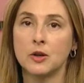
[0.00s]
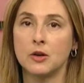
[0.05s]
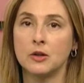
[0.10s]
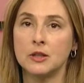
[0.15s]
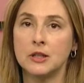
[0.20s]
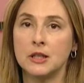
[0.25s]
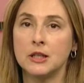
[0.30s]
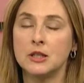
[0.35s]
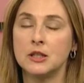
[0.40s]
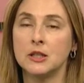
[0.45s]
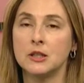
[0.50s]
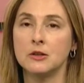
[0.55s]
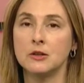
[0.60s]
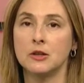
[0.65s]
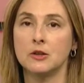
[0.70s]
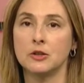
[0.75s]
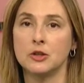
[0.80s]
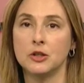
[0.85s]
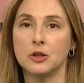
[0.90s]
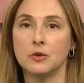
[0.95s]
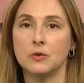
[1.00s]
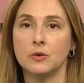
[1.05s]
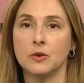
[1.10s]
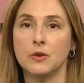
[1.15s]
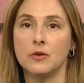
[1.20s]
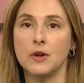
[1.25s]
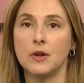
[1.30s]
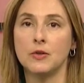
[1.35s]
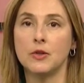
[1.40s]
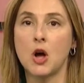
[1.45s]
are teaching their
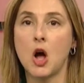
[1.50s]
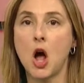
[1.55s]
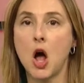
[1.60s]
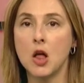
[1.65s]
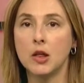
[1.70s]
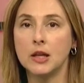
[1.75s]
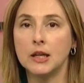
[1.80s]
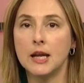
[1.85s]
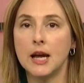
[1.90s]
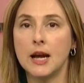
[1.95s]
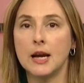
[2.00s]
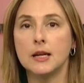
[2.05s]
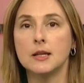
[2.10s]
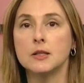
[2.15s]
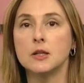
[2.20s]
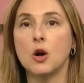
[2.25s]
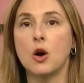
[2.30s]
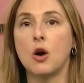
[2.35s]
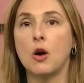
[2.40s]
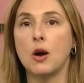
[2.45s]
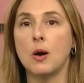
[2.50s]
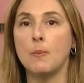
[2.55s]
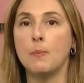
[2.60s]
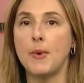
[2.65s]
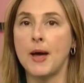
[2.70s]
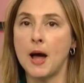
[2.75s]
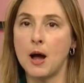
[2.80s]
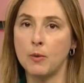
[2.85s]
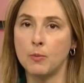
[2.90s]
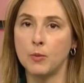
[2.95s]
children that the holidays are
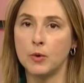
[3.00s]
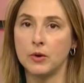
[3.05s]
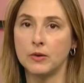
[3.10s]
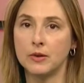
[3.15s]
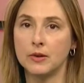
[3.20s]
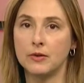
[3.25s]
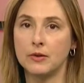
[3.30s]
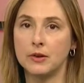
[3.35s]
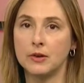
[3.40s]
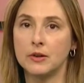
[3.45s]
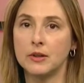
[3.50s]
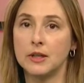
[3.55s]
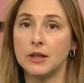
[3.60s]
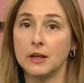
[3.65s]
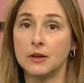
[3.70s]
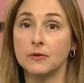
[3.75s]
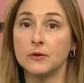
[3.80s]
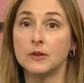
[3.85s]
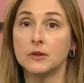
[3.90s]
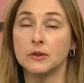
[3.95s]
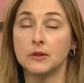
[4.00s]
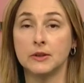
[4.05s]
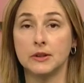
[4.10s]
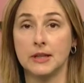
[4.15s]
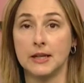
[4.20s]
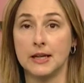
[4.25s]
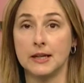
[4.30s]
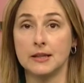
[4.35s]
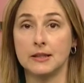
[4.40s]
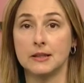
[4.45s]
about more than their gift
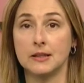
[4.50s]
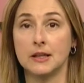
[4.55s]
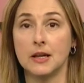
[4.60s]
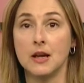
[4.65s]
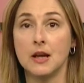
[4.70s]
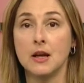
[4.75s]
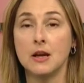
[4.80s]
list